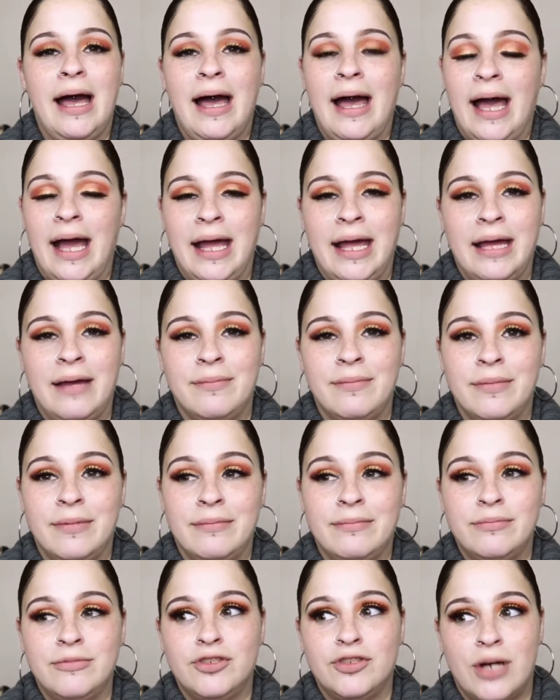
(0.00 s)
I am
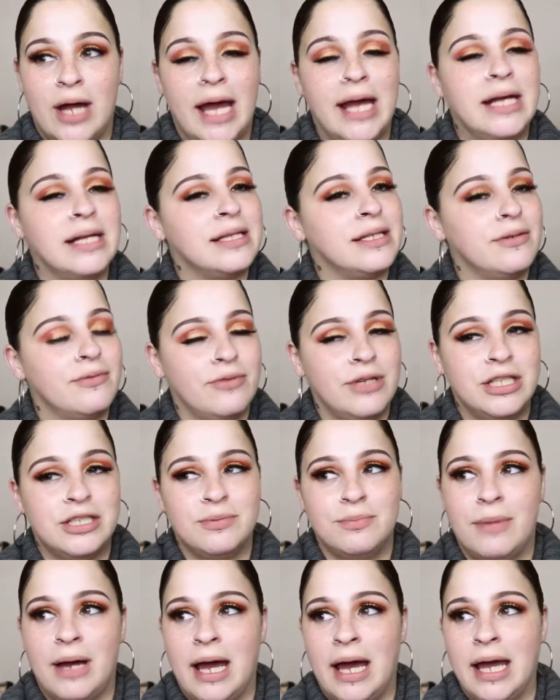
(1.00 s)
trying to reach
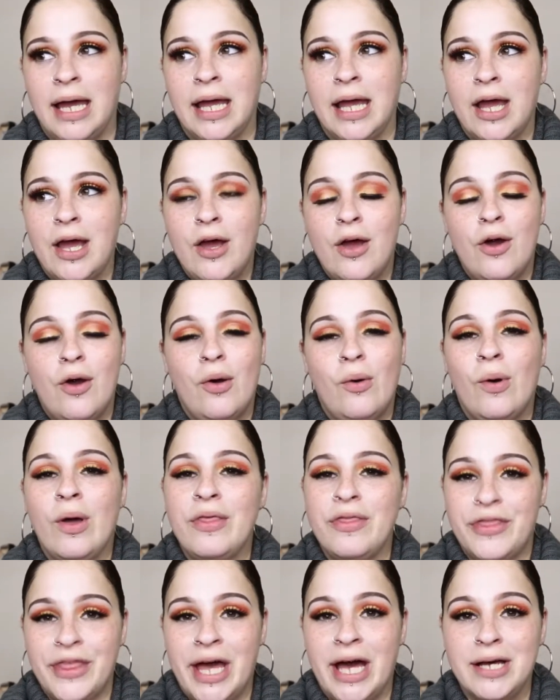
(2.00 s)
my
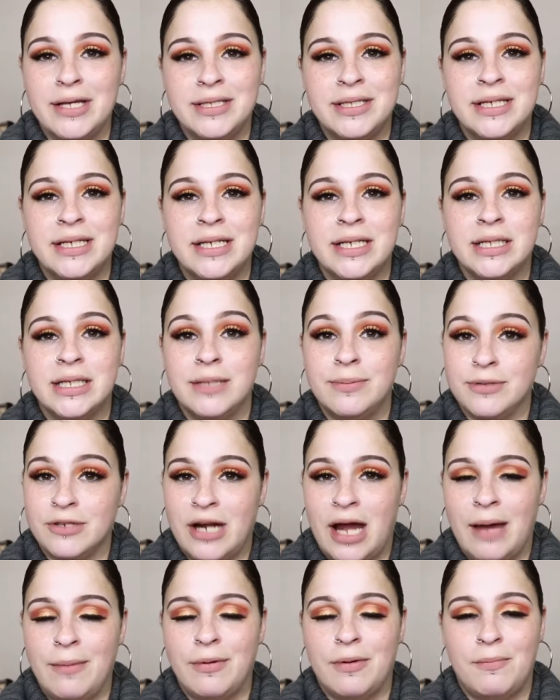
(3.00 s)
1,000
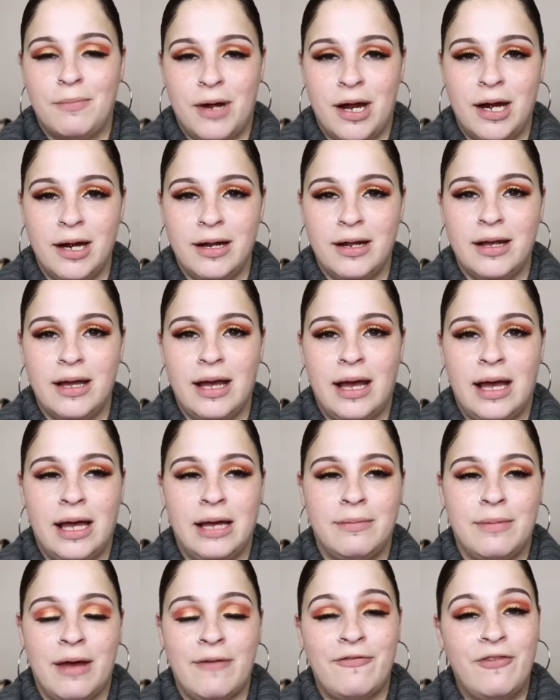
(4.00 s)
subscriber mark. I
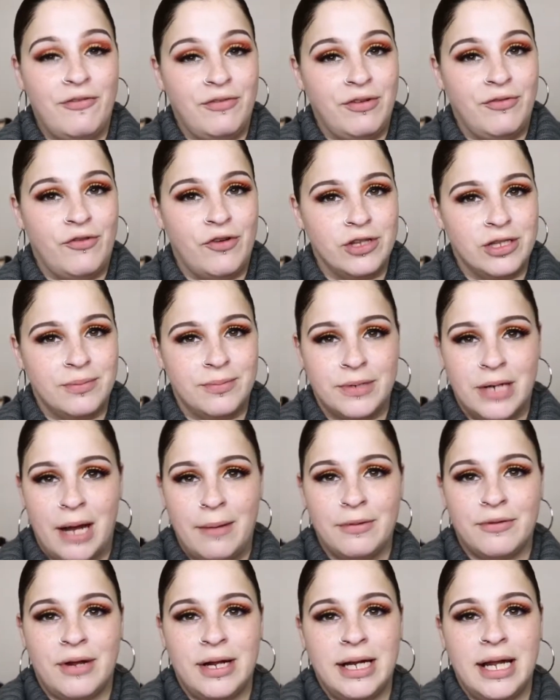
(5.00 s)
am at 54
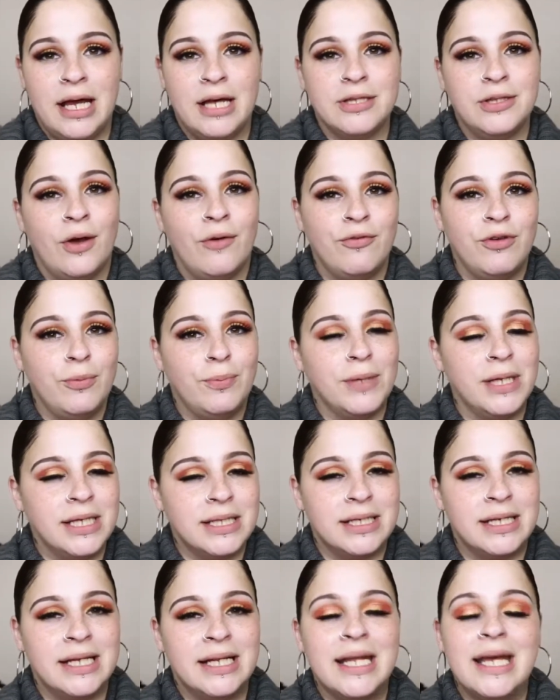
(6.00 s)
subscribers right now, so if you
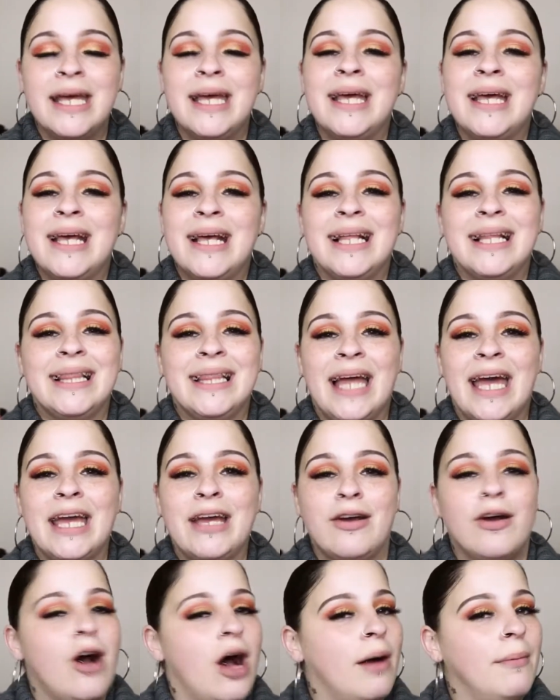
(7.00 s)
please can like,
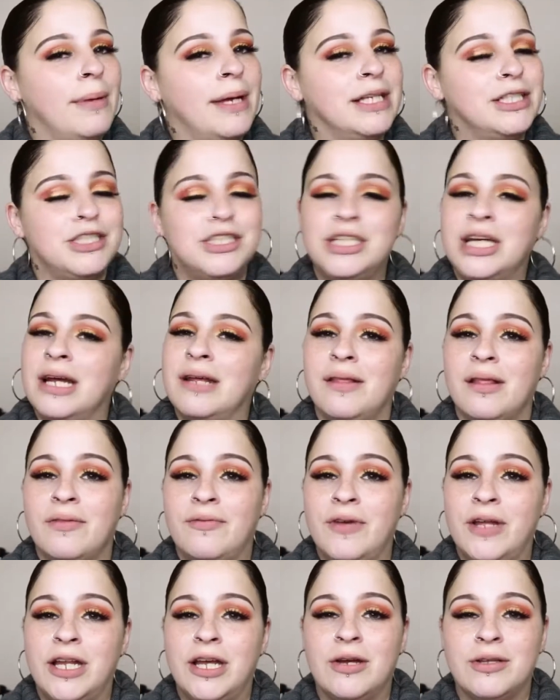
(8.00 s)
comment, share this
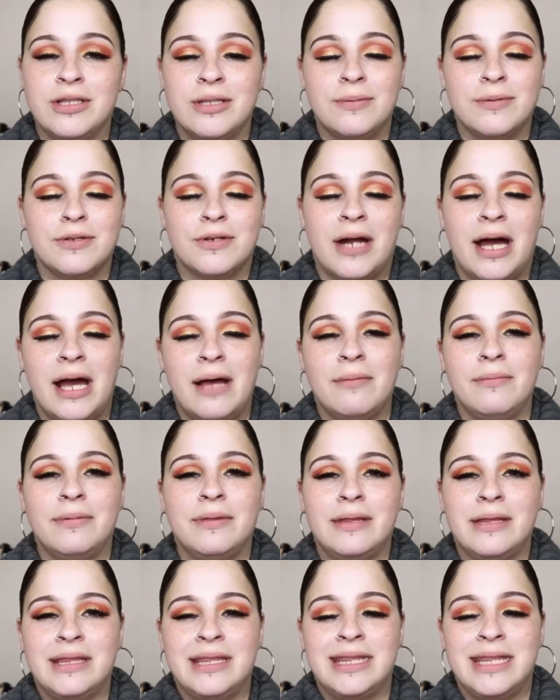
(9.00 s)
video, and subscribe,
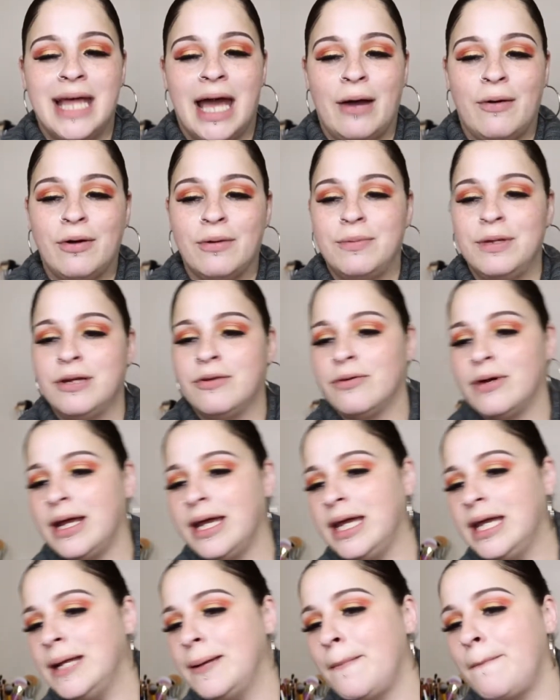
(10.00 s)
that would be
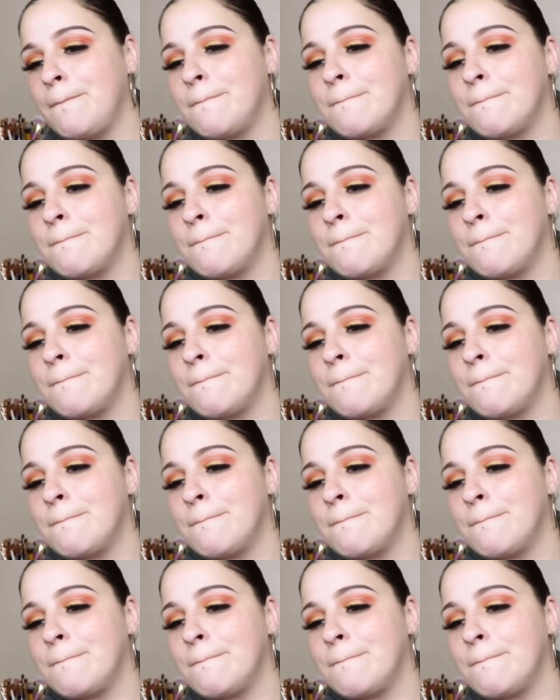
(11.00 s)
great.